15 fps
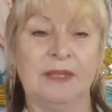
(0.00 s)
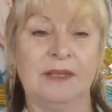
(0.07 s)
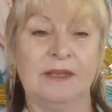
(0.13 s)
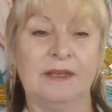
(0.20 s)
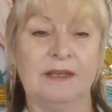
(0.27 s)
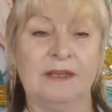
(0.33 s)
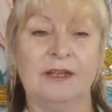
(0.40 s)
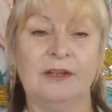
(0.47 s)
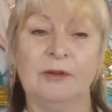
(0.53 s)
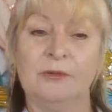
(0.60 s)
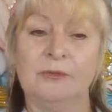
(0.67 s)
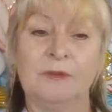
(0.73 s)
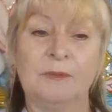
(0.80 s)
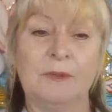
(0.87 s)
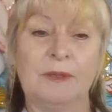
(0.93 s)
along
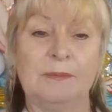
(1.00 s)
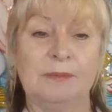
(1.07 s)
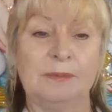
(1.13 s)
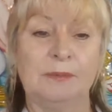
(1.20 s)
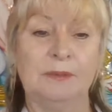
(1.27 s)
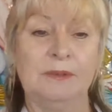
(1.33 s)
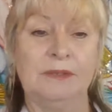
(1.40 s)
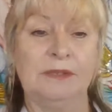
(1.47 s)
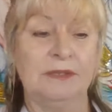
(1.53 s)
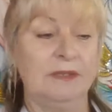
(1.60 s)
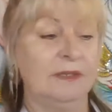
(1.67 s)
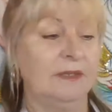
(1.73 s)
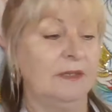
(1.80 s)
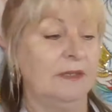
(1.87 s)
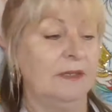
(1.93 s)
with people,
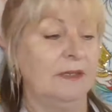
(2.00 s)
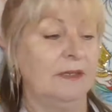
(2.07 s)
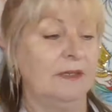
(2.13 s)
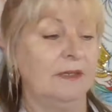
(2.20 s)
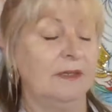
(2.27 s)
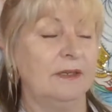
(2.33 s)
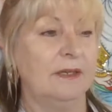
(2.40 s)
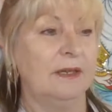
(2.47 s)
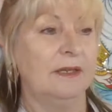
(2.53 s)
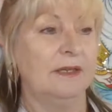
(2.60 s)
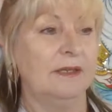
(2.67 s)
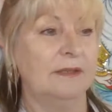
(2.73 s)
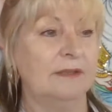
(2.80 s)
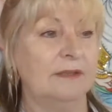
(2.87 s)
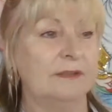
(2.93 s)

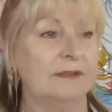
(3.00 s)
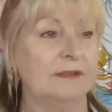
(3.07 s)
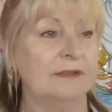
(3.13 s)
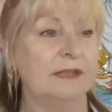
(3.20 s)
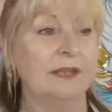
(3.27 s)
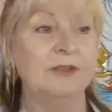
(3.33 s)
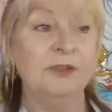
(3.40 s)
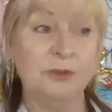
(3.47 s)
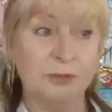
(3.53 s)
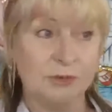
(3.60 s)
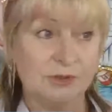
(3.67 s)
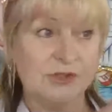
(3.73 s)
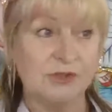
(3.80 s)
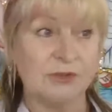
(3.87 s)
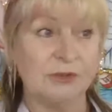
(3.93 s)
and you
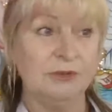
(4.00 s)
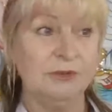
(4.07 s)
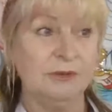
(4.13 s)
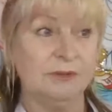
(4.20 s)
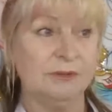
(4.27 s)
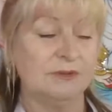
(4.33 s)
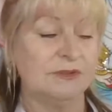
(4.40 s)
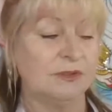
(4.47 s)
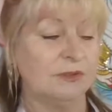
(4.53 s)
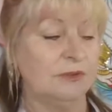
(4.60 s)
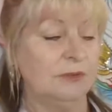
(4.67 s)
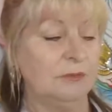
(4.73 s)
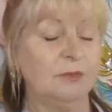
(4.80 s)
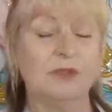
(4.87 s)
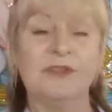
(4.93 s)
would too,
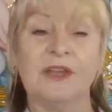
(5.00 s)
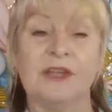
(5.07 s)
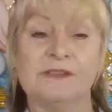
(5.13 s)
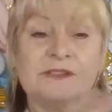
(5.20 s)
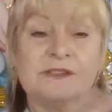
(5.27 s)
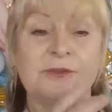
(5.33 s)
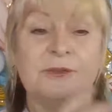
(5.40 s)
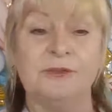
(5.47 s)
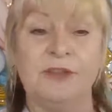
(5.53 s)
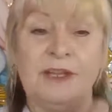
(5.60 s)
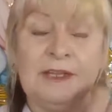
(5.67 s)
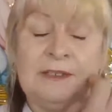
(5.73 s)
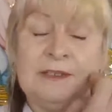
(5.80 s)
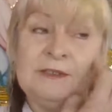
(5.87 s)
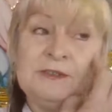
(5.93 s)
also, with that sort of
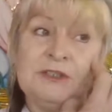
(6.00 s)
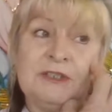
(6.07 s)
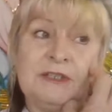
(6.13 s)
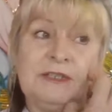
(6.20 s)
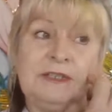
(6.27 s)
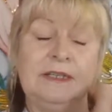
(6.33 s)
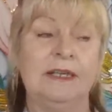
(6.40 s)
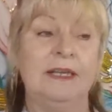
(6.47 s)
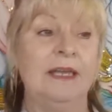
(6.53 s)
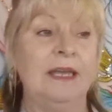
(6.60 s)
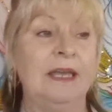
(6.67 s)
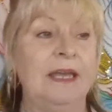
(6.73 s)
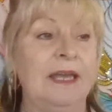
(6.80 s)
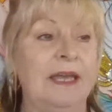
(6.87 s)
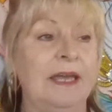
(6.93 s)
energy.
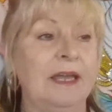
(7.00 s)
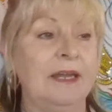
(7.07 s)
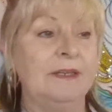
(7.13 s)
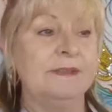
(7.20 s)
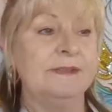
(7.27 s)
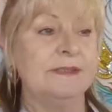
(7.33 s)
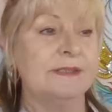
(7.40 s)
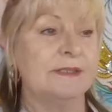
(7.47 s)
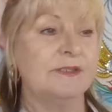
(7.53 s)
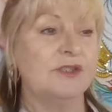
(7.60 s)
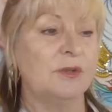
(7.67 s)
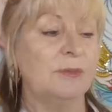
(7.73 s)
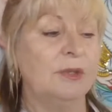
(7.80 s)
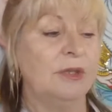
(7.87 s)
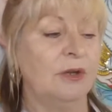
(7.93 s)
And
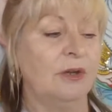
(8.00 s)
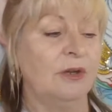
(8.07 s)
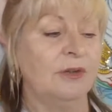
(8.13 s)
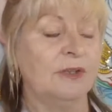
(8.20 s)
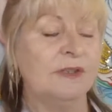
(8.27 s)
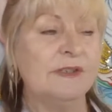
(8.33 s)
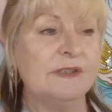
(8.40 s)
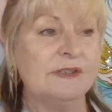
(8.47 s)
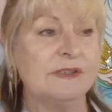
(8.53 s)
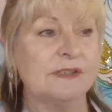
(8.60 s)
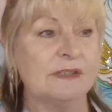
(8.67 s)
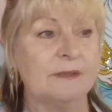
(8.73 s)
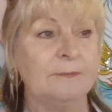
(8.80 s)
to be honest,